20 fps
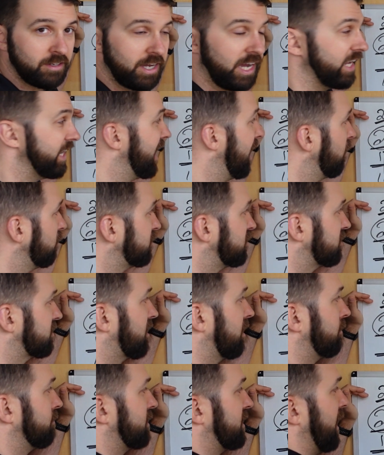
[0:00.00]
And now it just
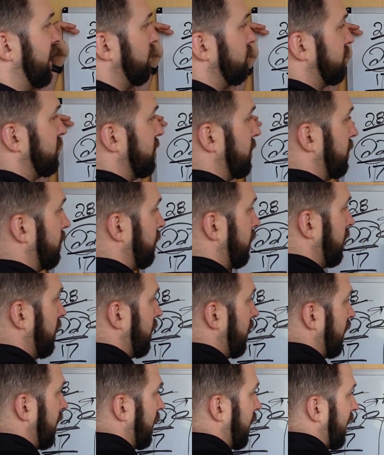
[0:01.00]
comes down to,
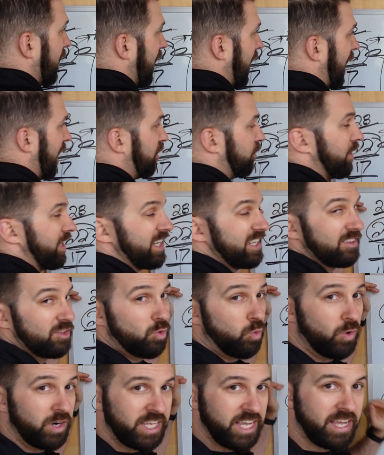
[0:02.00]
how do I get
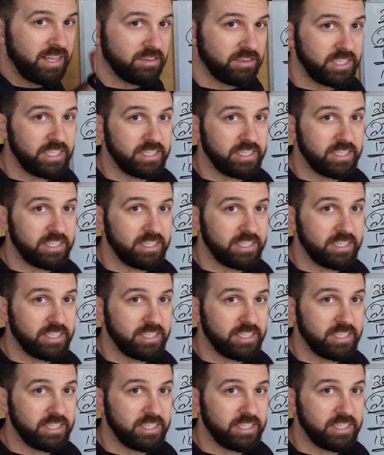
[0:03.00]
28